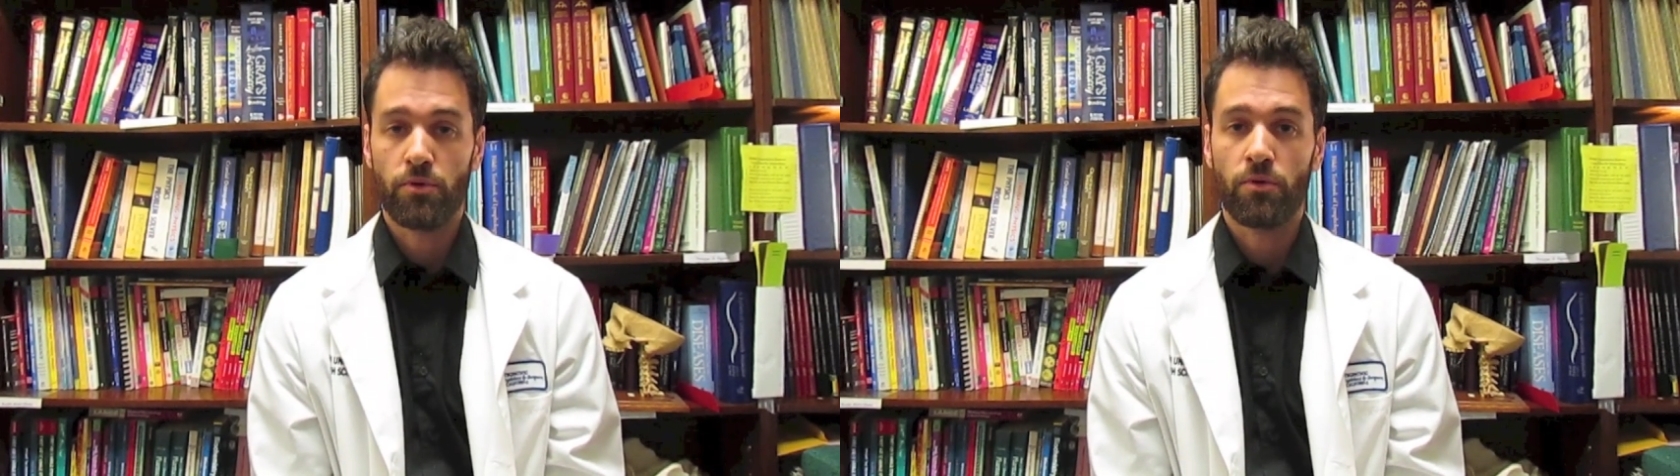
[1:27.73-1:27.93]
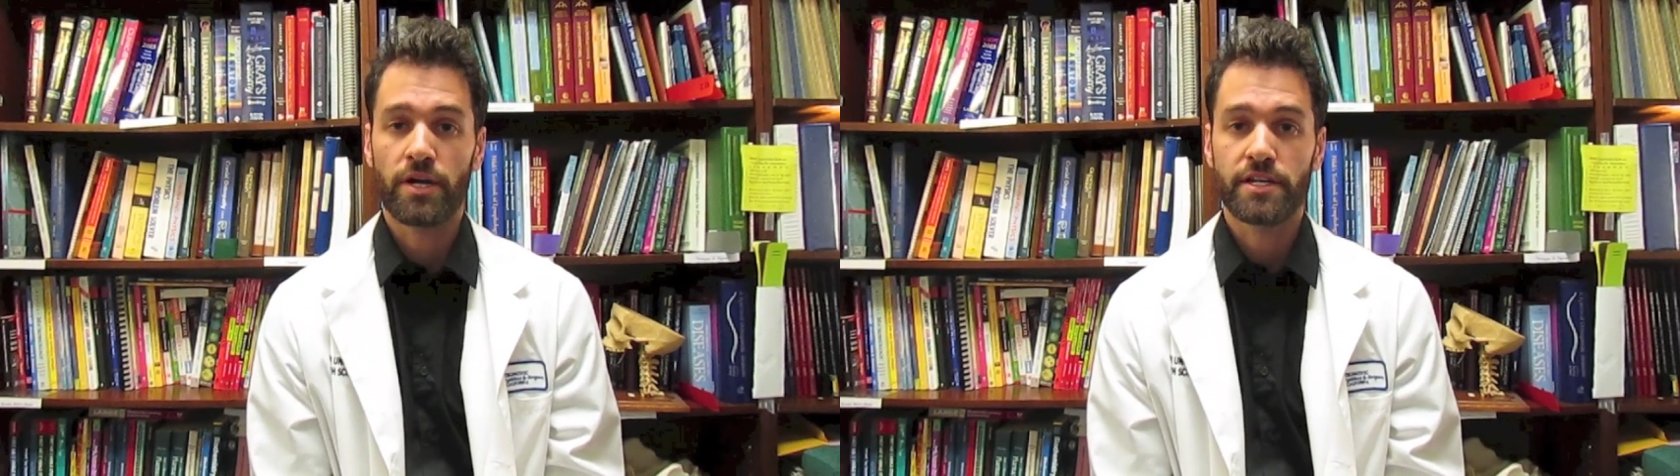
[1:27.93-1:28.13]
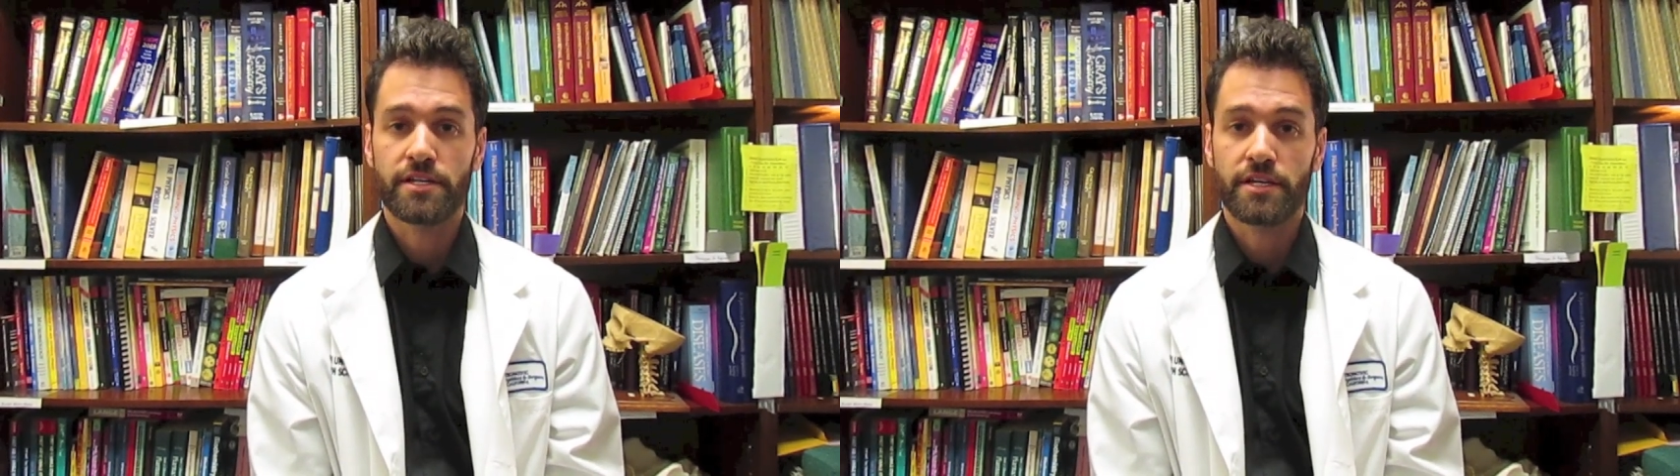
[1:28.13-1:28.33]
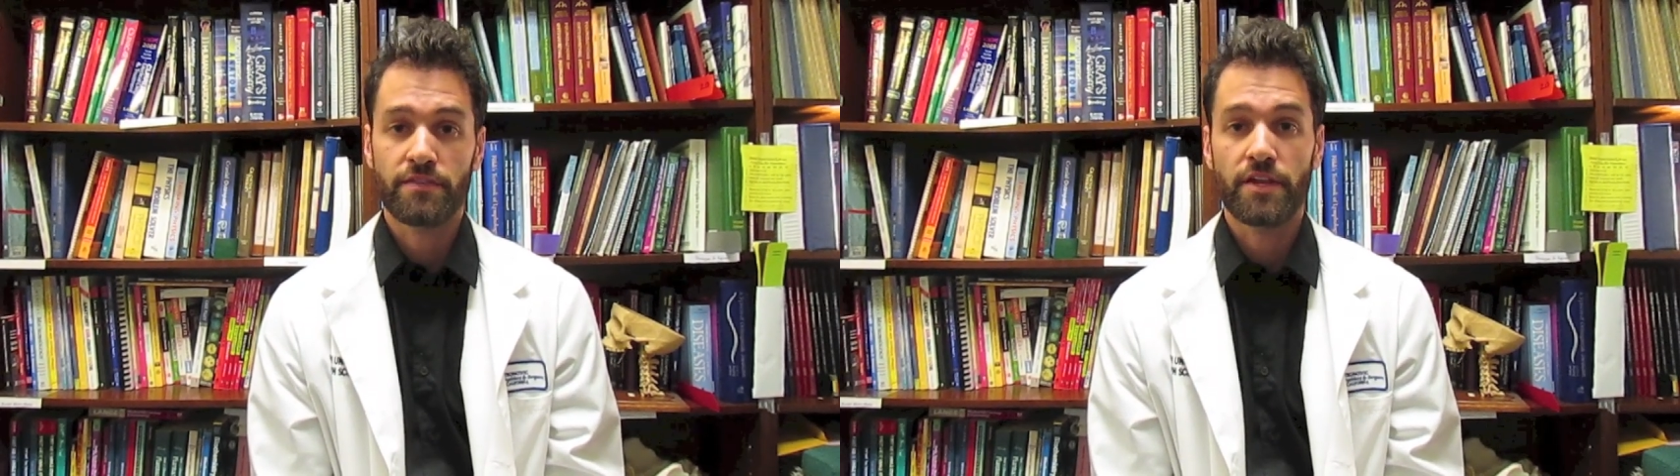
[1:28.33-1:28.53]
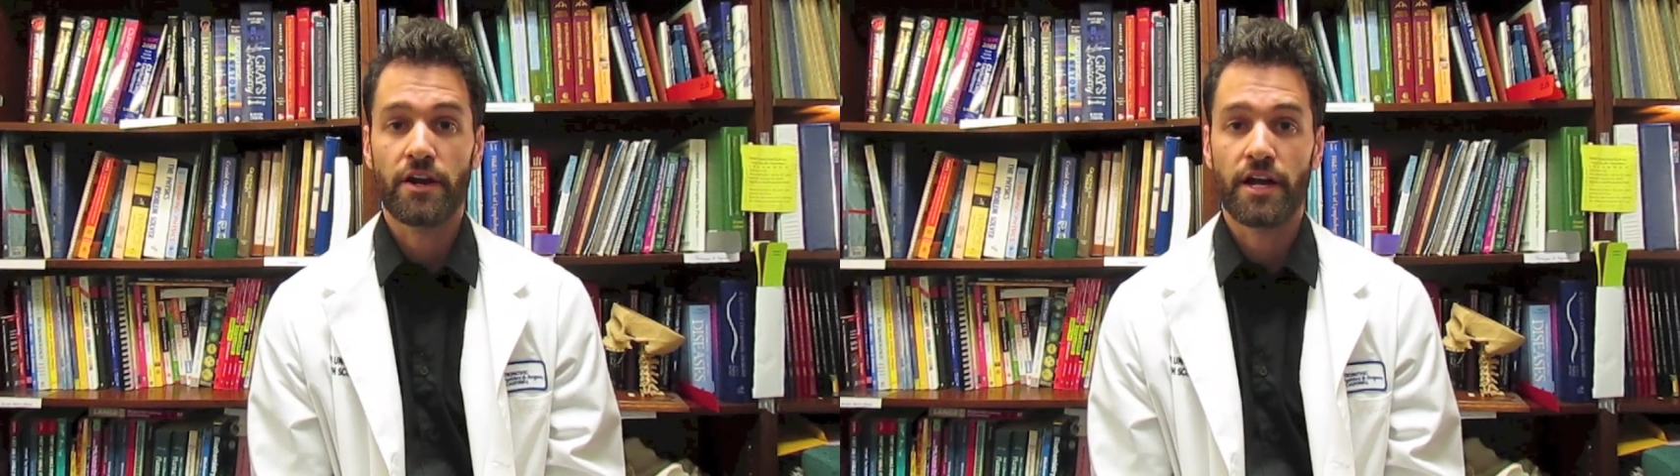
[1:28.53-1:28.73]
point
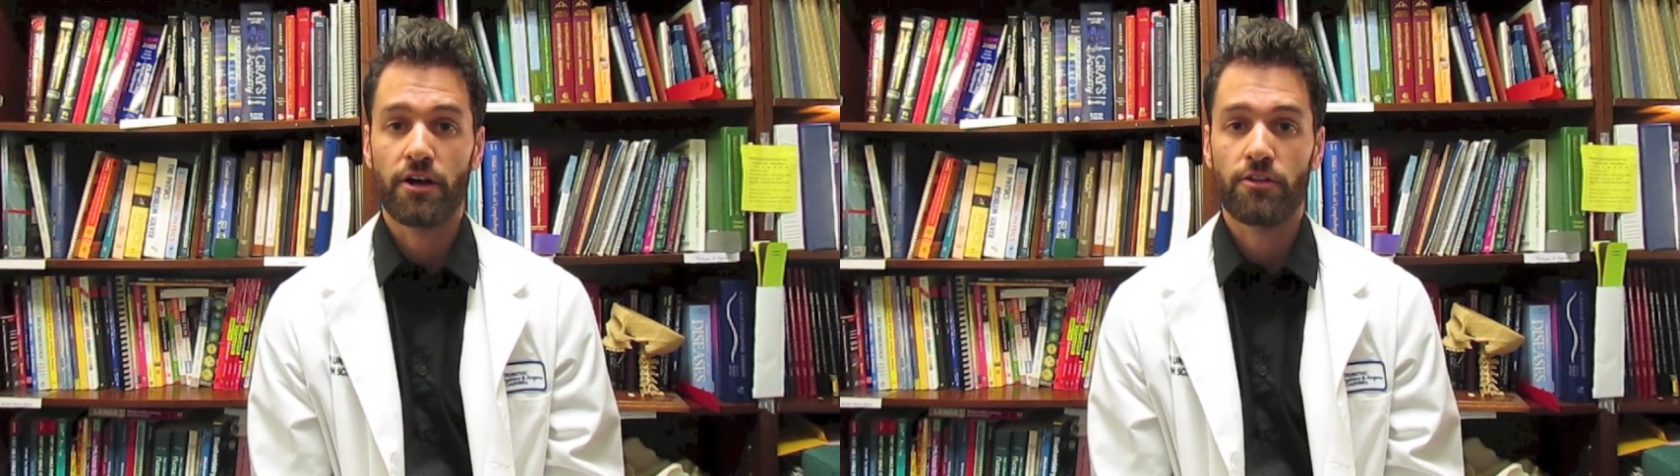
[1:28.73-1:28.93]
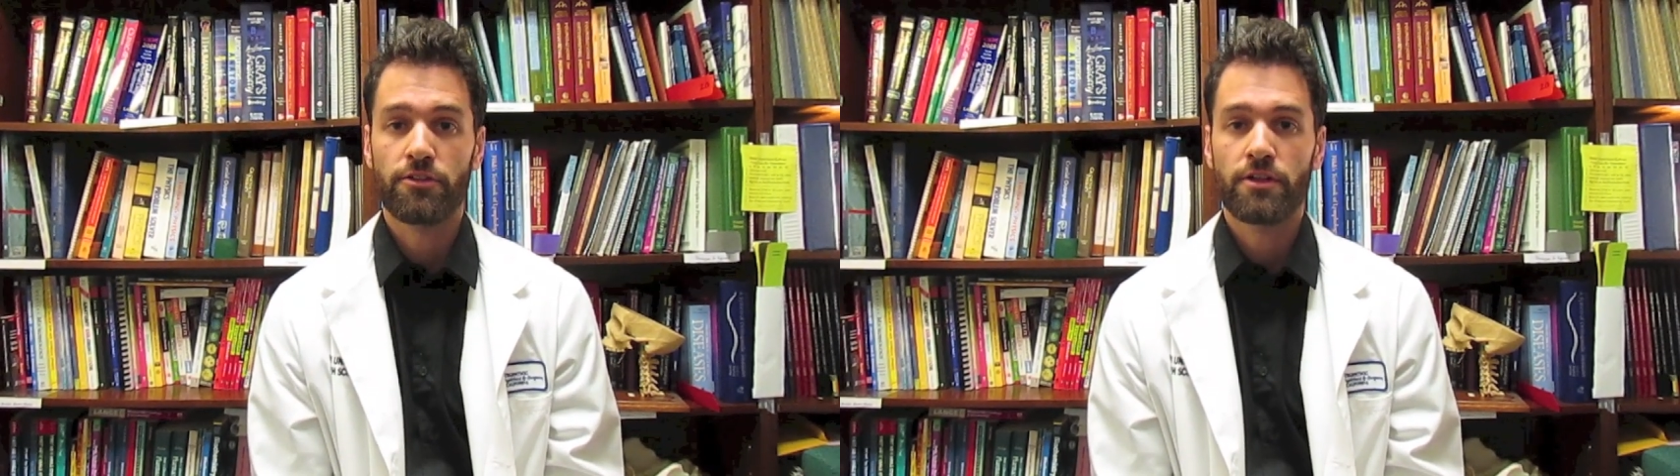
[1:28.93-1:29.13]
in their health?